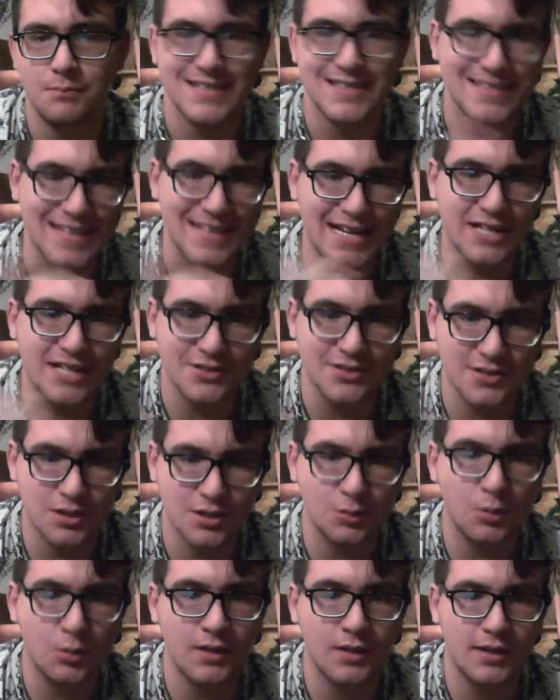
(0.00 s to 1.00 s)
sage is the
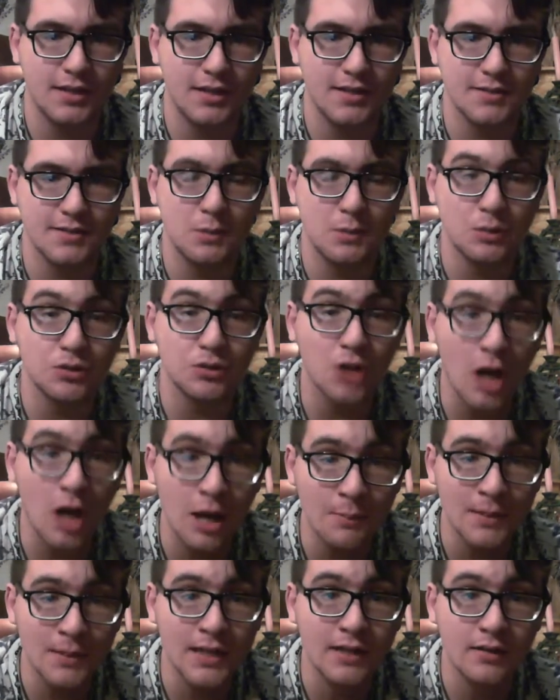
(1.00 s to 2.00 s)
one that is most
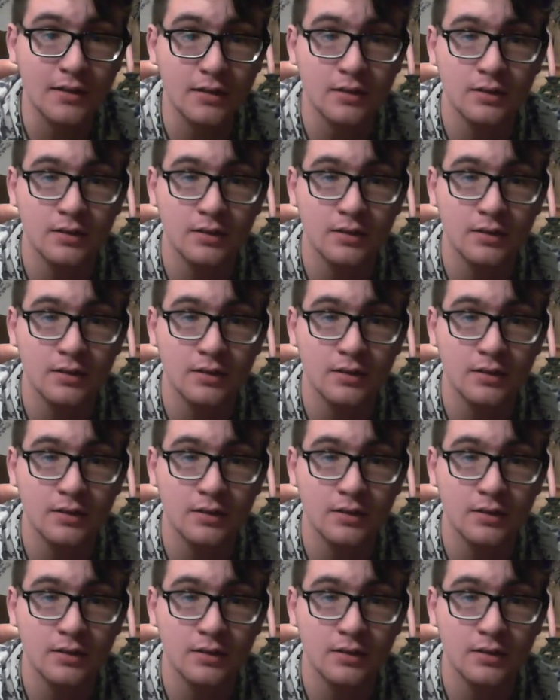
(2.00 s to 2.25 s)
common